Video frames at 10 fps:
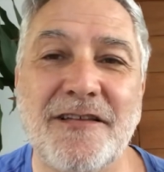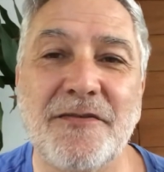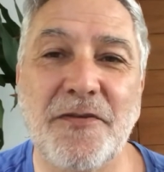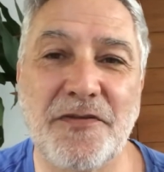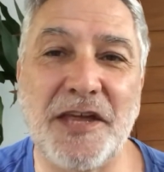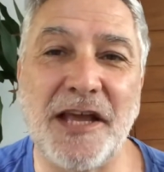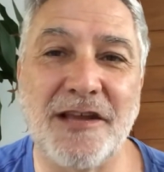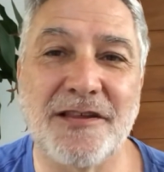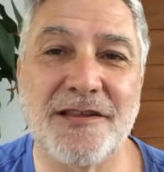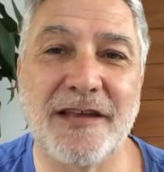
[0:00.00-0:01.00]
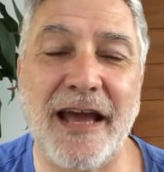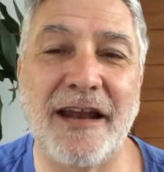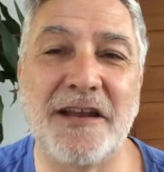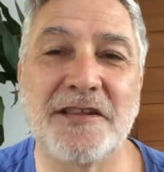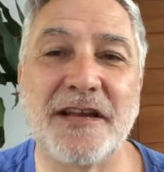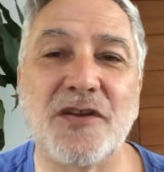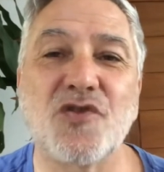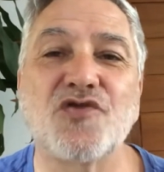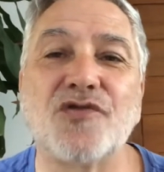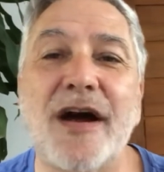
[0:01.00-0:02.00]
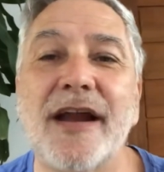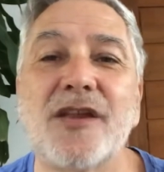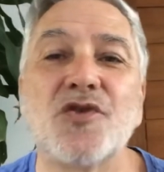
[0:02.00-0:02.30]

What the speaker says: the things and instead trying